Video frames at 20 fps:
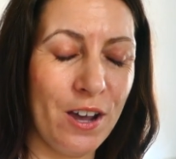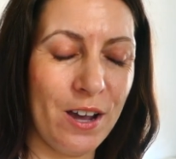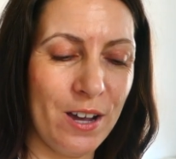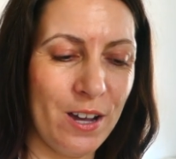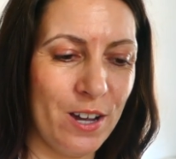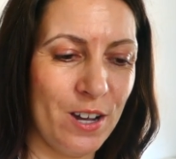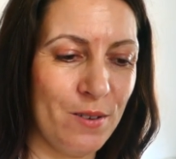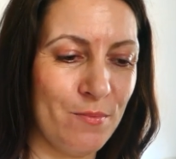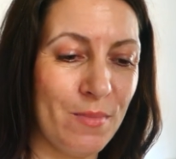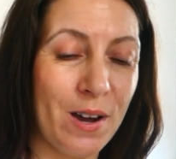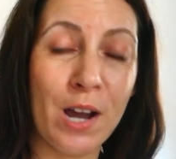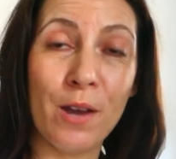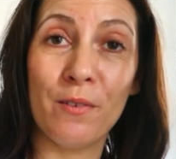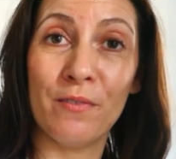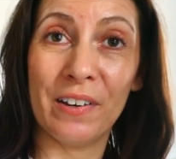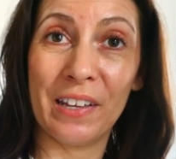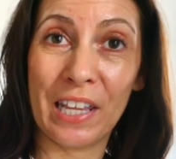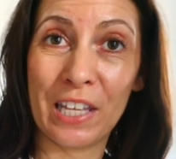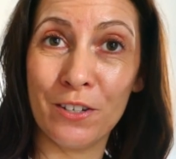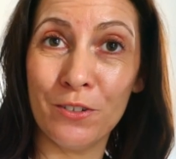Um, I hope you
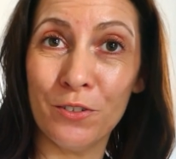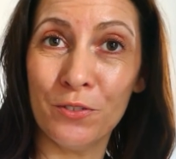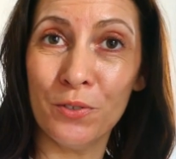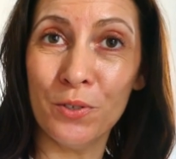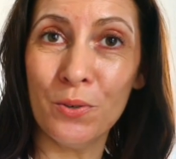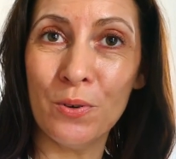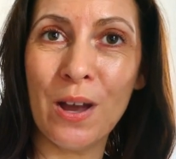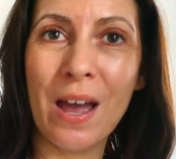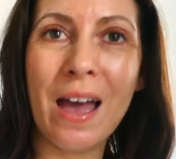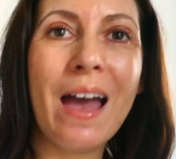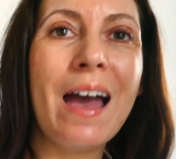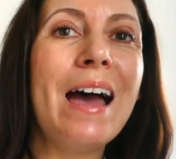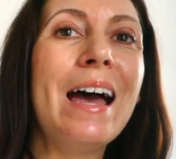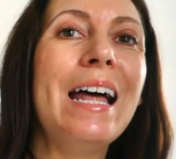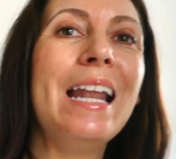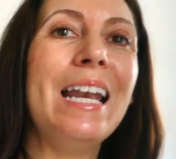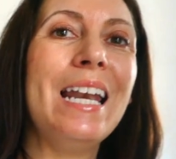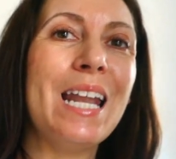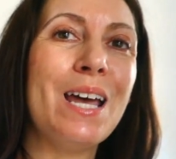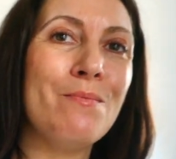found that useful.
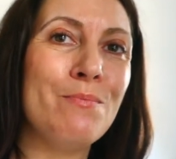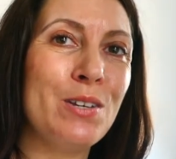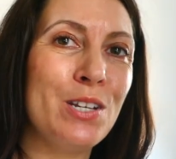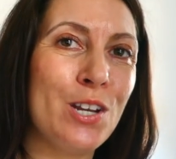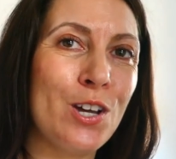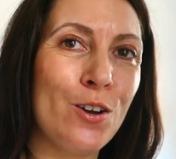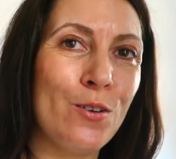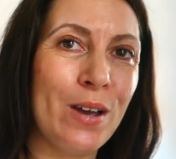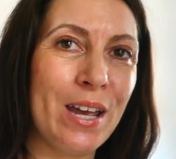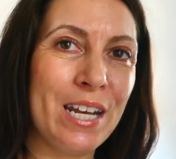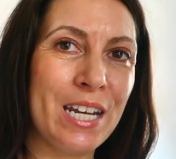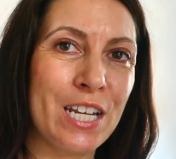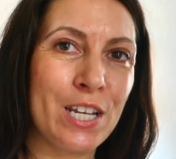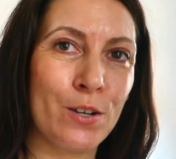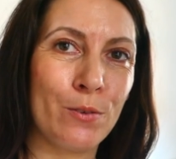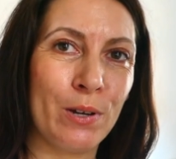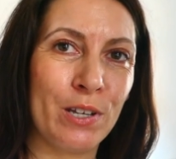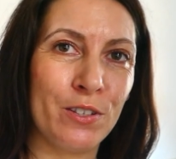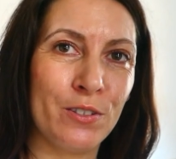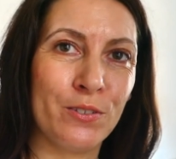Let me know any
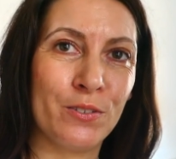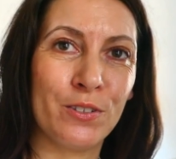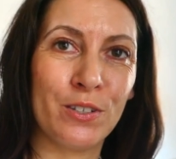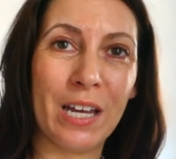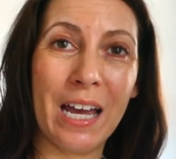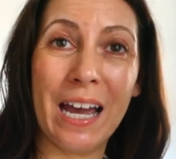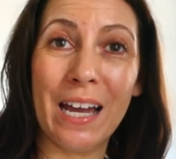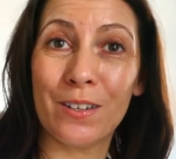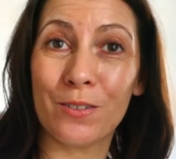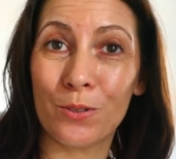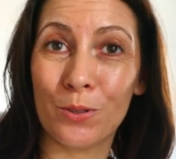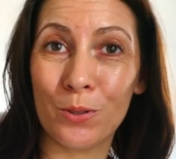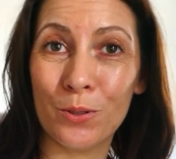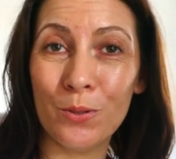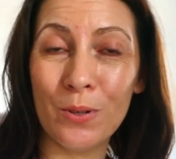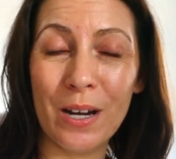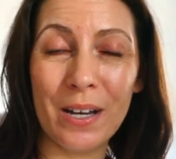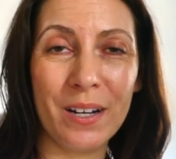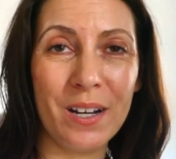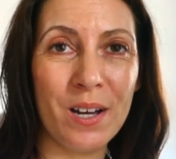questions at
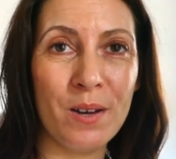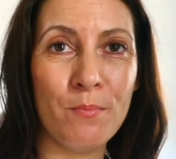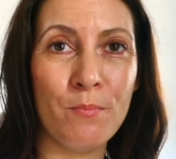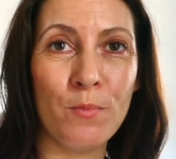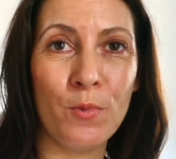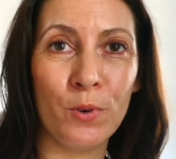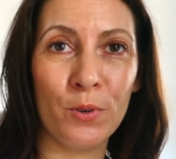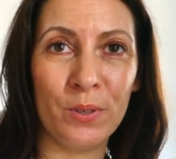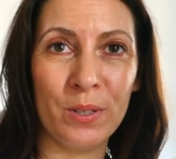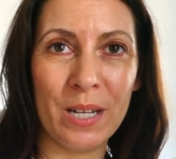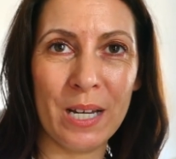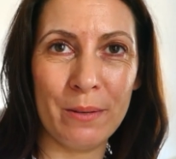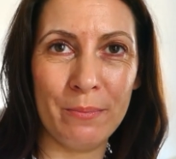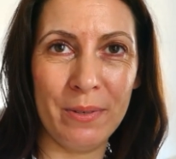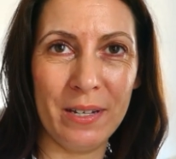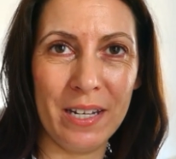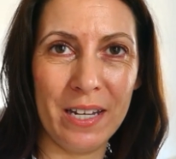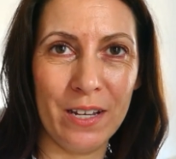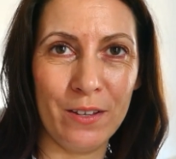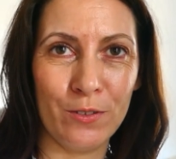all and I'm more than
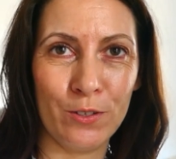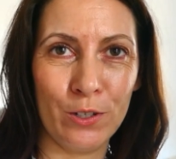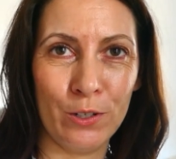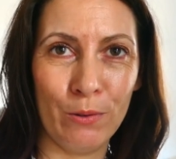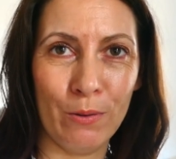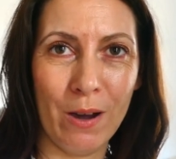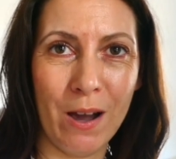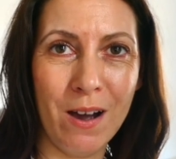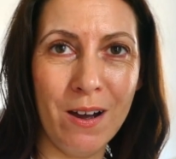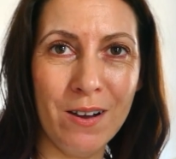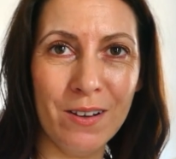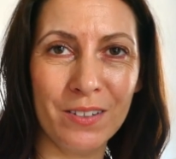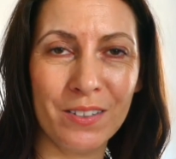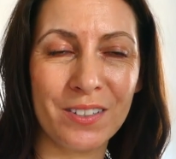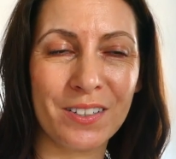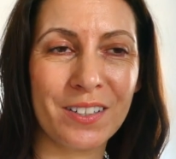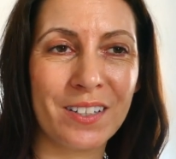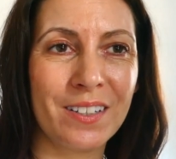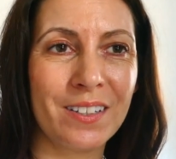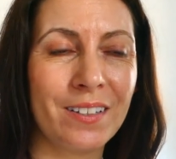happy to
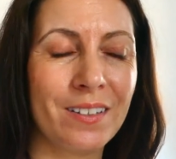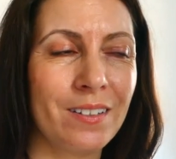ask,